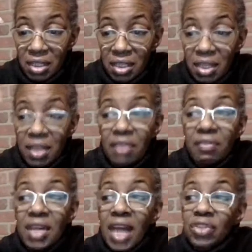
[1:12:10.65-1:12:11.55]
the
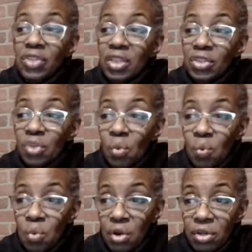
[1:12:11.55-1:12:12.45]
reaction gets
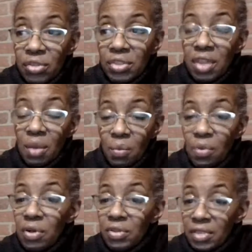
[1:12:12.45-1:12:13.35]
worse and
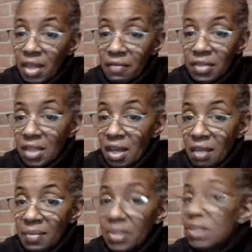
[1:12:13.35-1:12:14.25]
worse every time
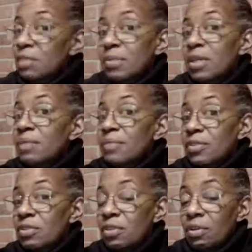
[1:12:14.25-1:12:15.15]
until it becomes,
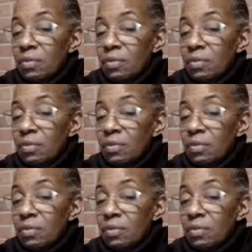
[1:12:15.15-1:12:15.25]
you know,